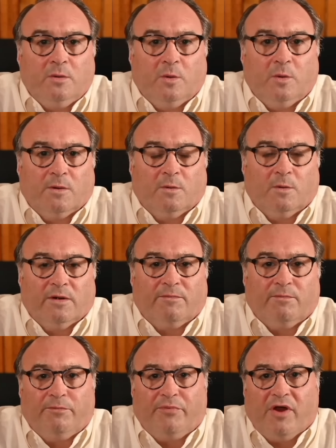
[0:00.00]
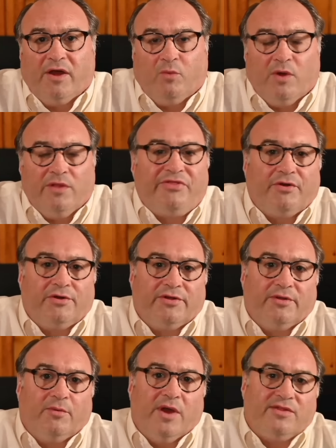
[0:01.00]
we're we're probably one third
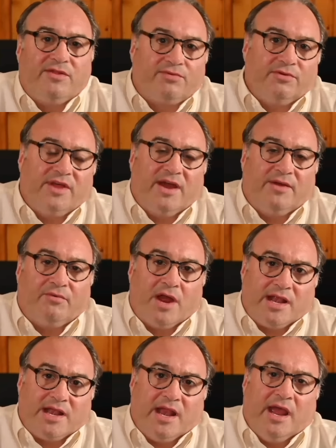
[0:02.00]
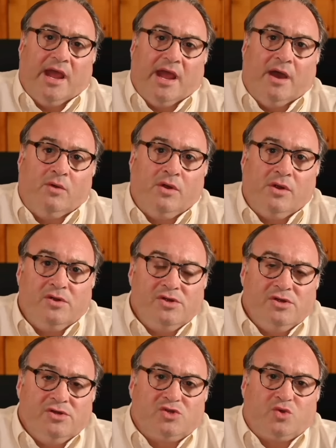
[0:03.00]
of the way through that right now.
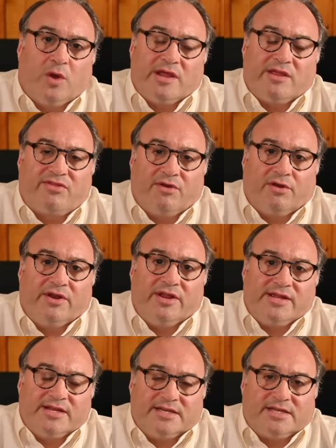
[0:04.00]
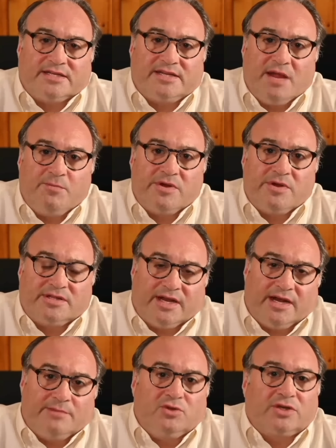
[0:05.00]
2030 is a time period
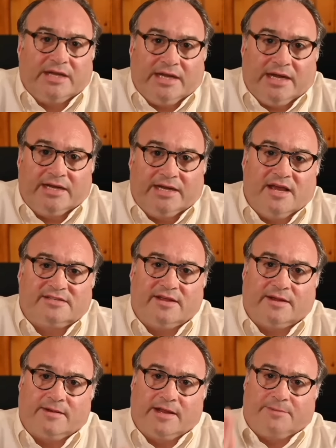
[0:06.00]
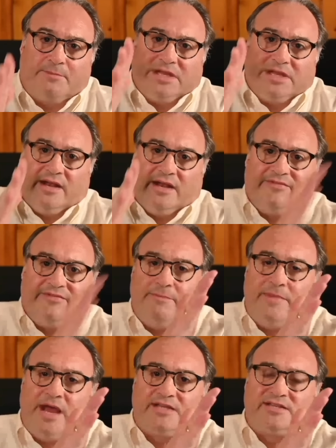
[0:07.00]
that I'm looking at as the beginning of
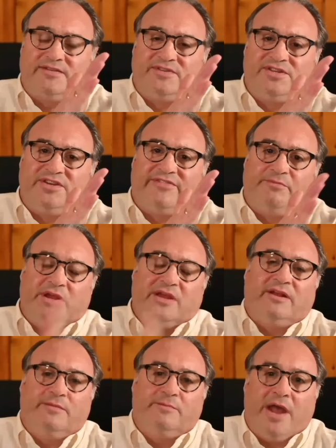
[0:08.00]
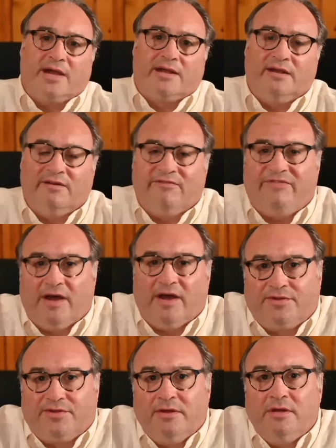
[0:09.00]
that massive shift being impacted and
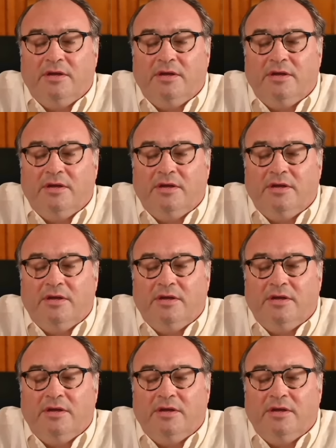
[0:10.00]
felt.